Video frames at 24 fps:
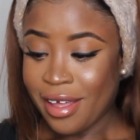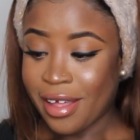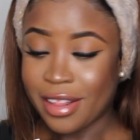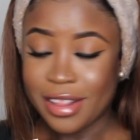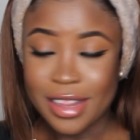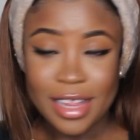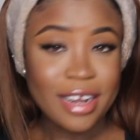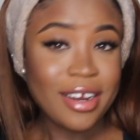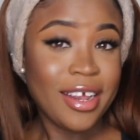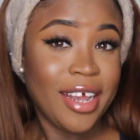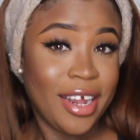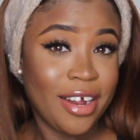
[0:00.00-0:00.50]
a
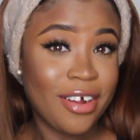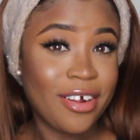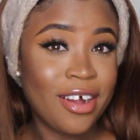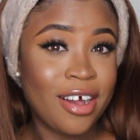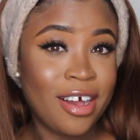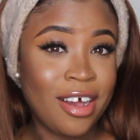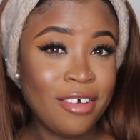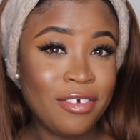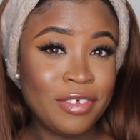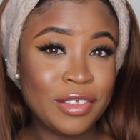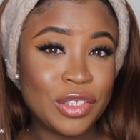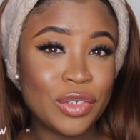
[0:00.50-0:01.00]
lot of hair
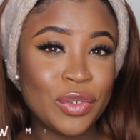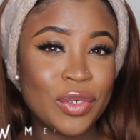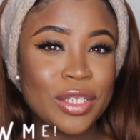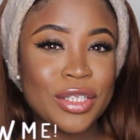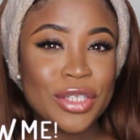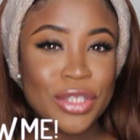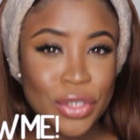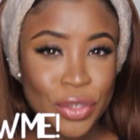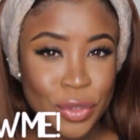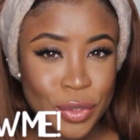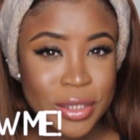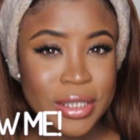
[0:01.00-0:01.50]
off so
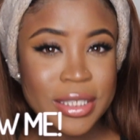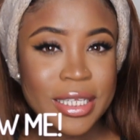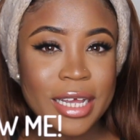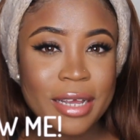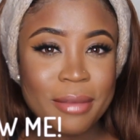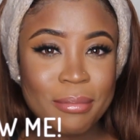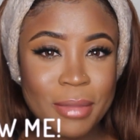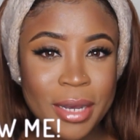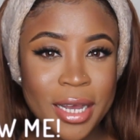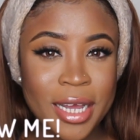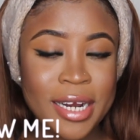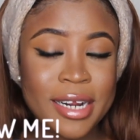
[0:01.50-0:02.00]
it looks
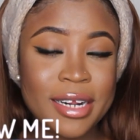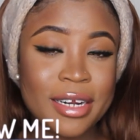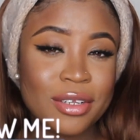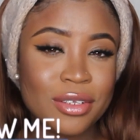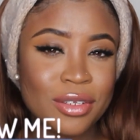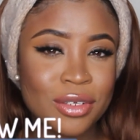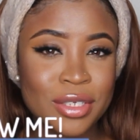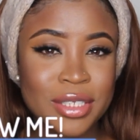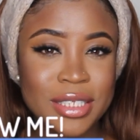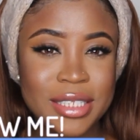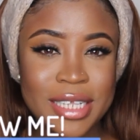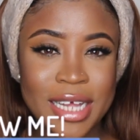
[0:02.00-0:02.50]
like mine and it
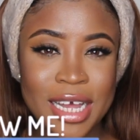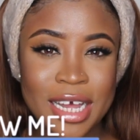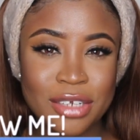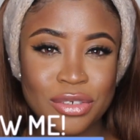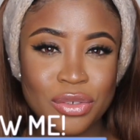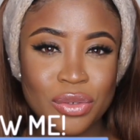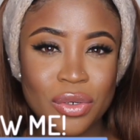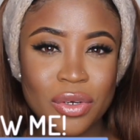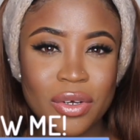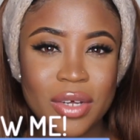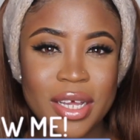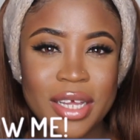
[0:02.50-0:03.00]
looks
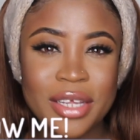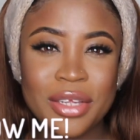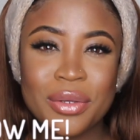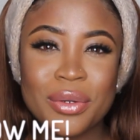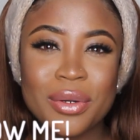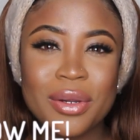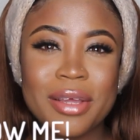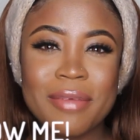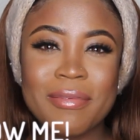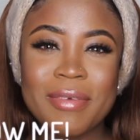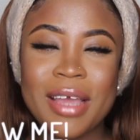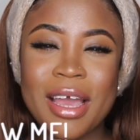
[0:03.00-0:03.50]
natural. And you
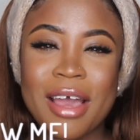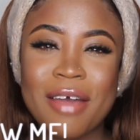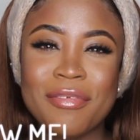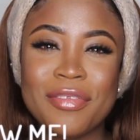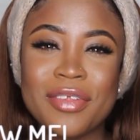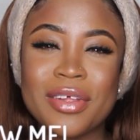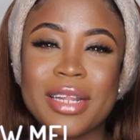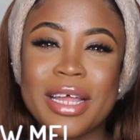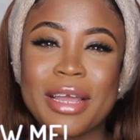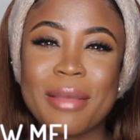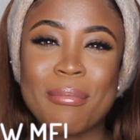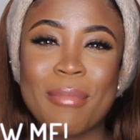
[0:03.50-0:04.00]
don't even have
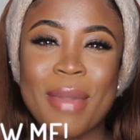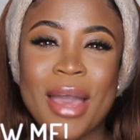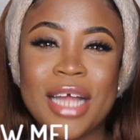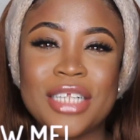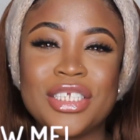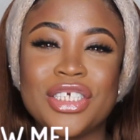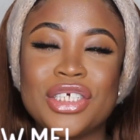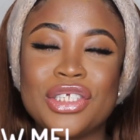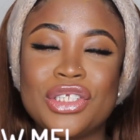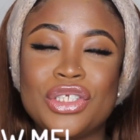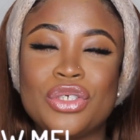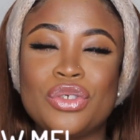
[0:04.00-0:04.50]
to like
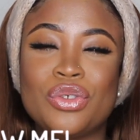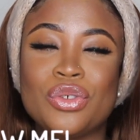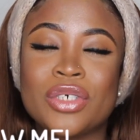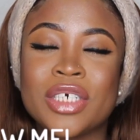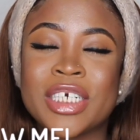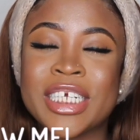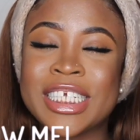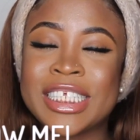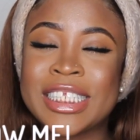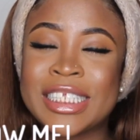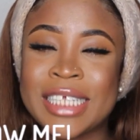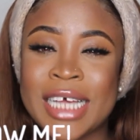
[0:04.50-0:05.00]
match it to your
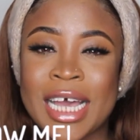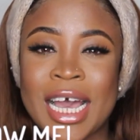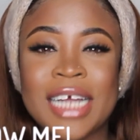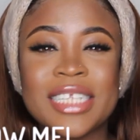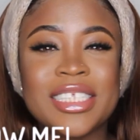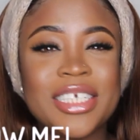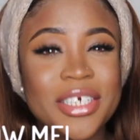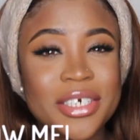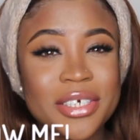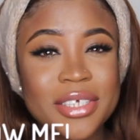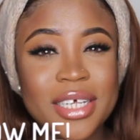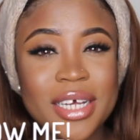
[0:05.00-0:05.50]

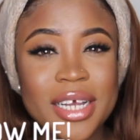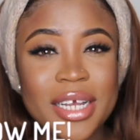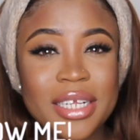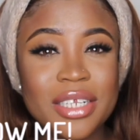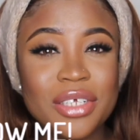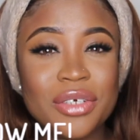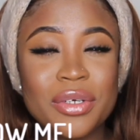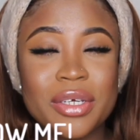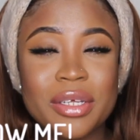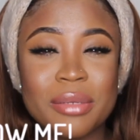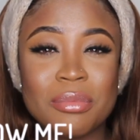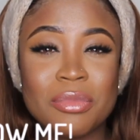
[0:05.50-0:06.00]
exact
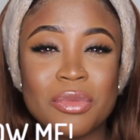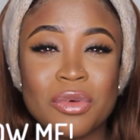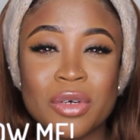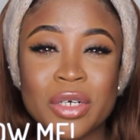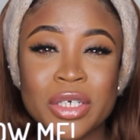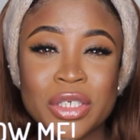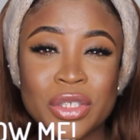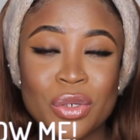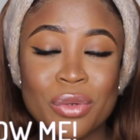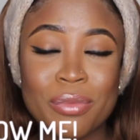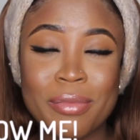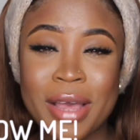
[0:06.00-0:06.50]
hairline. You can more
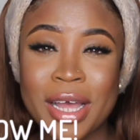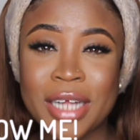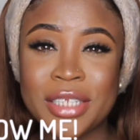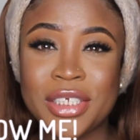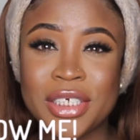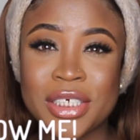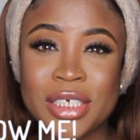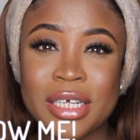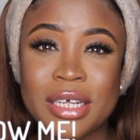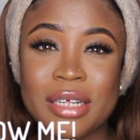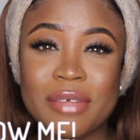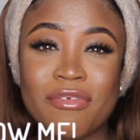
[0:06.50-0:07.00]
so match
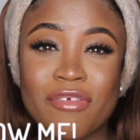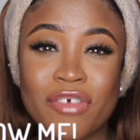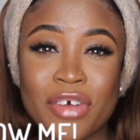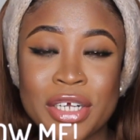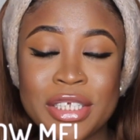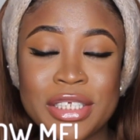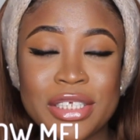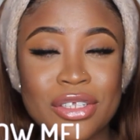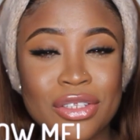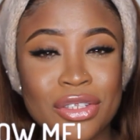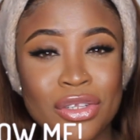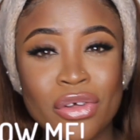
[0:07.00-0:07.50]
it for
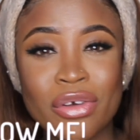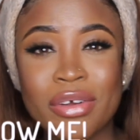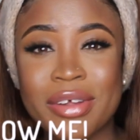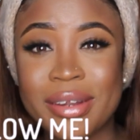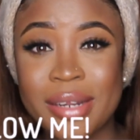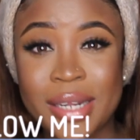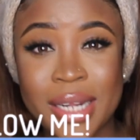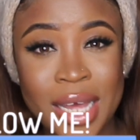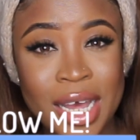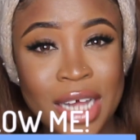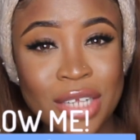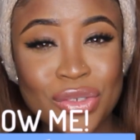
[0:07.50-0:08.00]
it to look
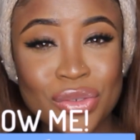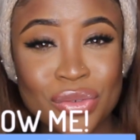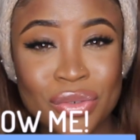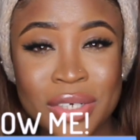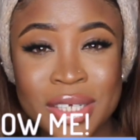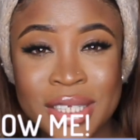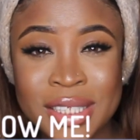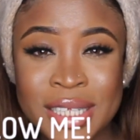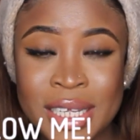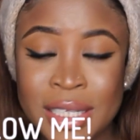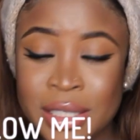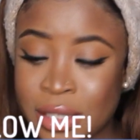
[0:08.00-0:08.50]
natural,
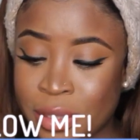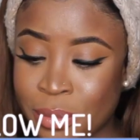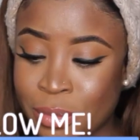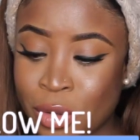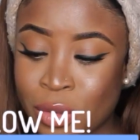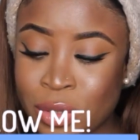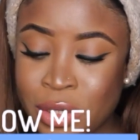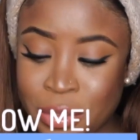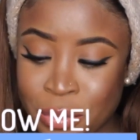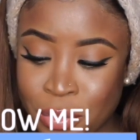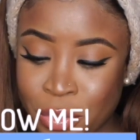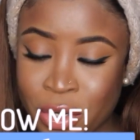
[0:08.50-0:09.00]
because that's the
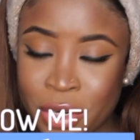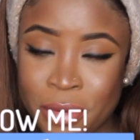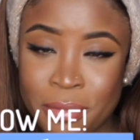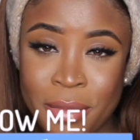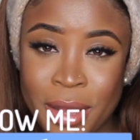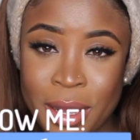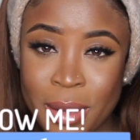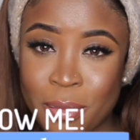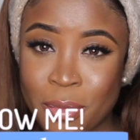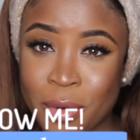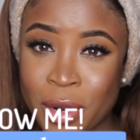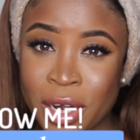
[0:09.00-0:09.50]
most important
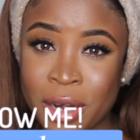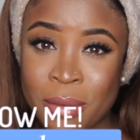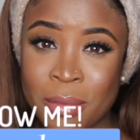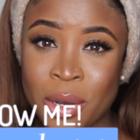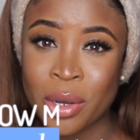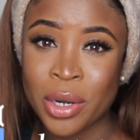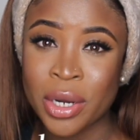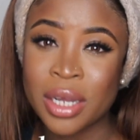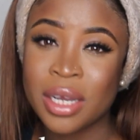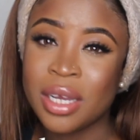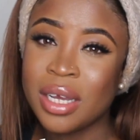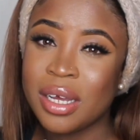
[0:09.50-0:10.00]
part
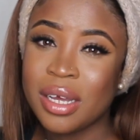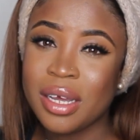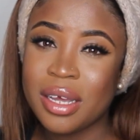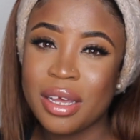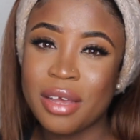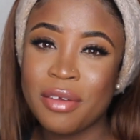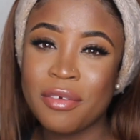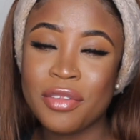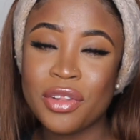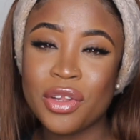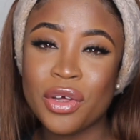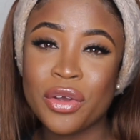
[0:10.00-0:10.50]
about it.
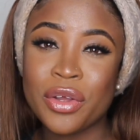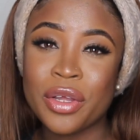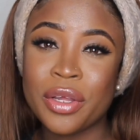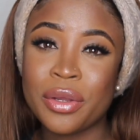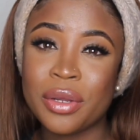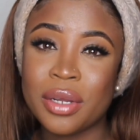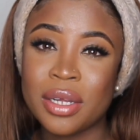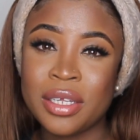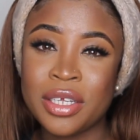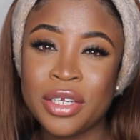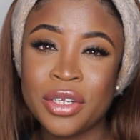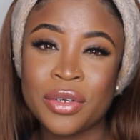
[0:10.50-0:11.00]
Even though
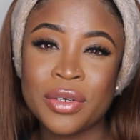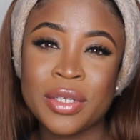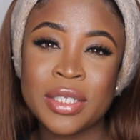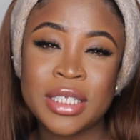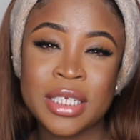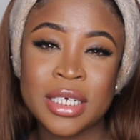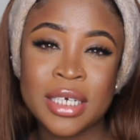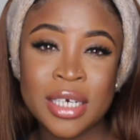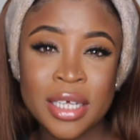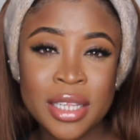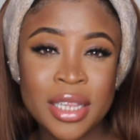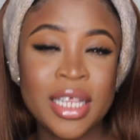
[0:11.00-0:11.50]
you know it's
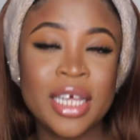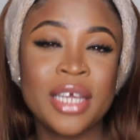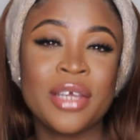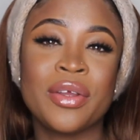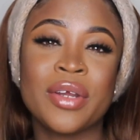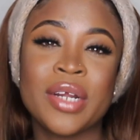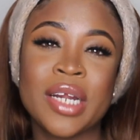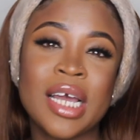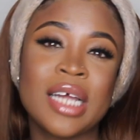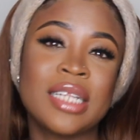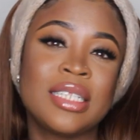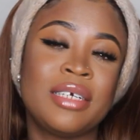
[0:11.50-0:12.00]
a good thing
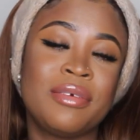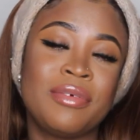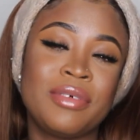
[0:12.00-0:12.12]
you're not